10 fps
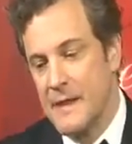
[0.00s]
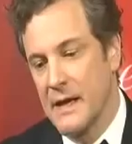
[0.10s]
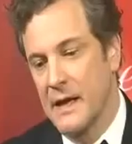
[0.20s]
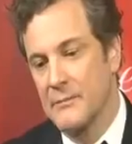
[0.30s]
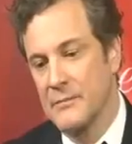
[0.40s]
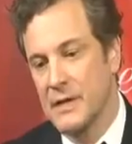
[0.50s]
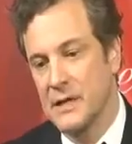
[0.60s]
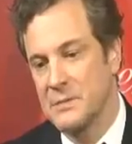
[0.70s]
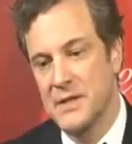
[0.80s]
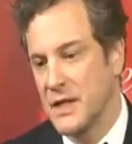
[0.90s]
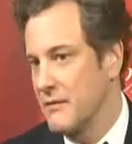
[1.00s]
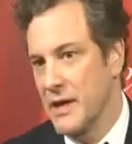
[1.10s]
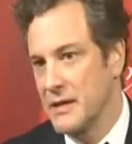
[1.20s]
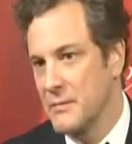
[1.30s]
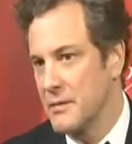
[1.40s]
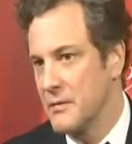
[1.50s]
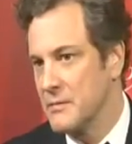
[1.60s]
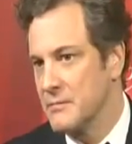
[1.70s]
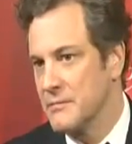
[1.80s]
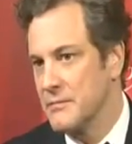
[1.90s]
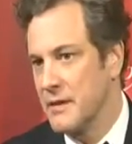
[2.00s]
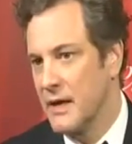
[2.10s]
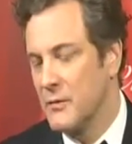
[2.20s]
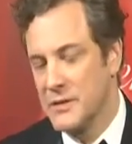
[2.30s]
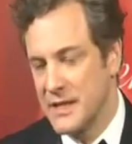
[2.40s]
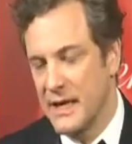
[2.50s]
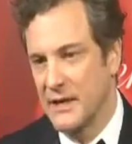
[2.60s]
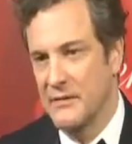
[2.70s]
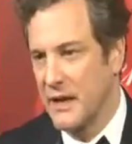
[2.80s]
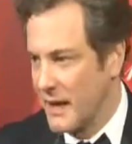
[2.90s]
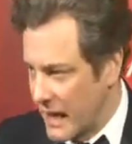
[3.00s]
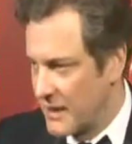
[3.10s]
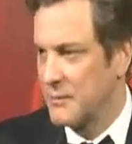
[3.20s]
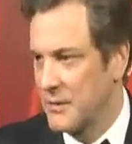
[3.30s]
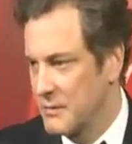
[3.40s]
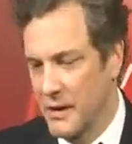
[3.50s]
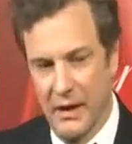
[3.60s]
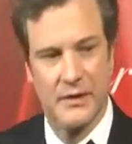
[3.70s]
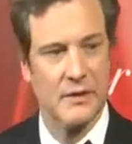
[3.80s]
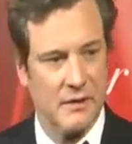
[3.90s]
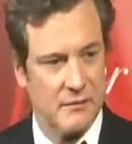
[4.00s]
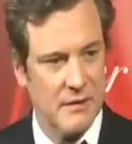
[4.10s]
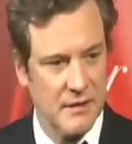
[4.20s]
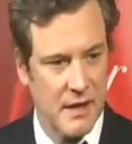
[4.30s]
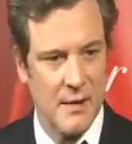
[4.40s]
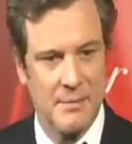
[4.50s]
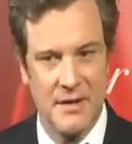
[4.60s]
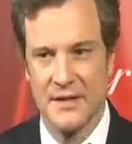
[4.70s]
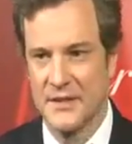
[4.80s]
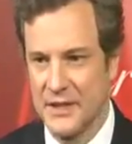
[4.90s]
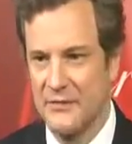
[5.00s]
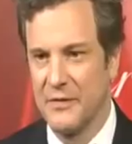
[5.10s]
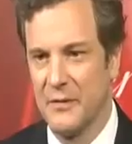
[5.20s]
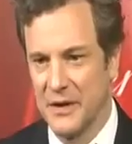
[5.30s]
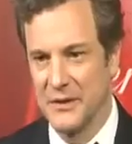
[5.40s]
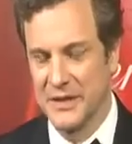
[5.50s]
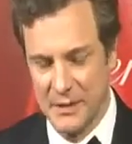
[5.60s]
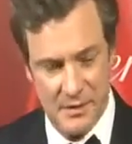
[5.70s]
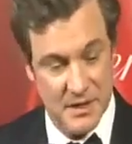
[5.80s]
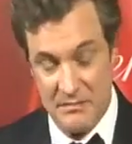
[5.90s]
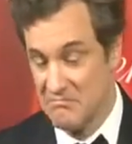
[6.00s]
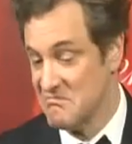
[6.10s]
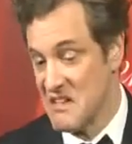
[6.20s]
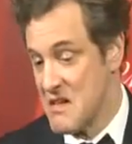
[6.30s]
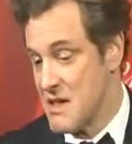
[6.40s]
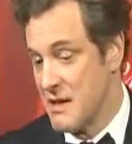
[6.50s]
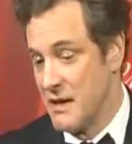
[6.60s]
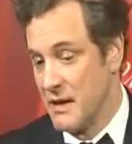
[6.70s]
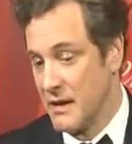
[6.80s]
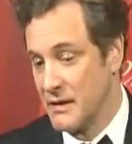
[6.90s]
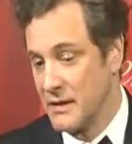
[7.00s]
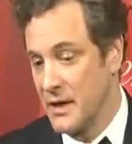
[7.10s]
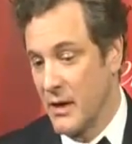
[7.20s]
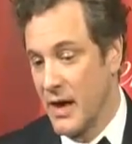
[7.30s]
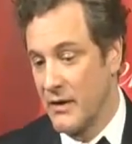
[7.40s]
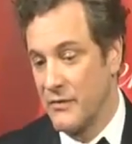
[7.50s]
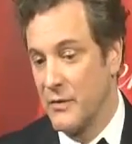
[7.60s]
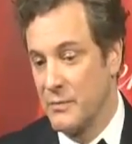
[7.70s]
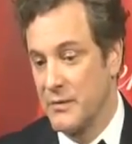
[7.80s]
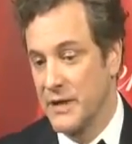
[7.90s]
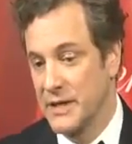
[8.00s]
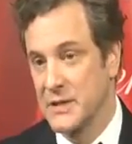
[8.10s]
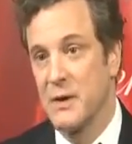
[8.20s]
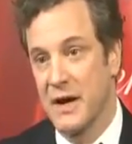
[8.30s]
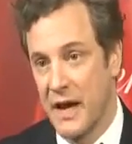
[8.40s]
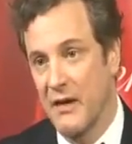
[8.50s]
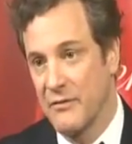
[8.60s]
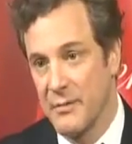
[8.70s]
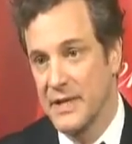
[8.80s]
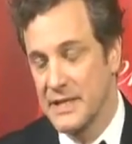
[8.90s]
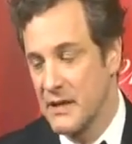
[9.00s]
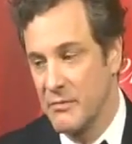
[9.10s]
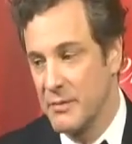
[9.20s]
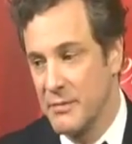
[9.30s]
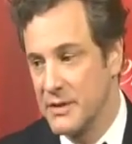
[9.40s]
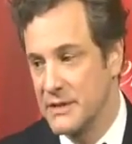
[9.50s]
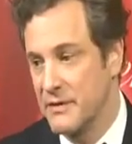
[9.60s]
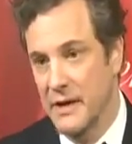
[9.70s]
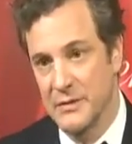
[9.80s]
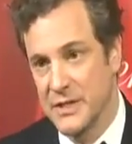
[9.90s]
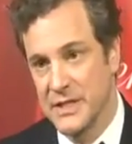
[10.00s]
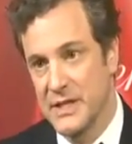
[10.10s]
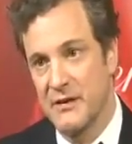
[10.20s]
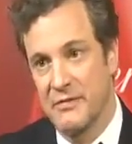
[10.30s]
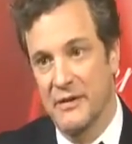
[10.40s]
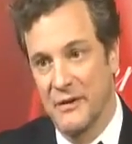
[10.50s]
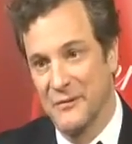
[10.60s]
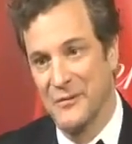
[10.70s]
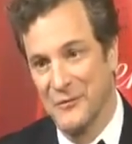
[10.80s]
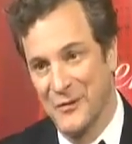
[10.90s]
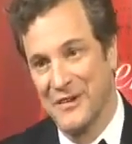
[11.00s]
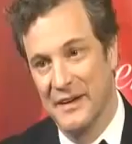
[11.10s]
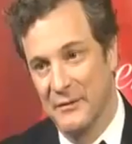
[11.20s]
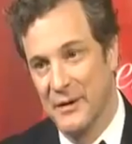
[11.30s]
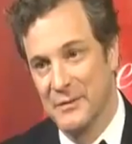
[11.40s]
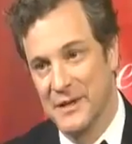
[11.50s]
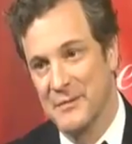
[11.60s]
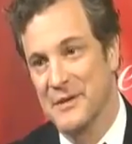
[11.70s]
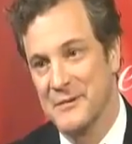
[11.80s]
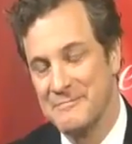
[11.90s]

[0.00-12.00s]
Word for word: Um, King's Speech, I never had that problem. I always had Helen Bonham Carter, Guy Pearce, Geoffrey Rush, or somebody. And, you know, I had a few things to work out for myself, but most of it I was just surfing on, on what they were able to give me.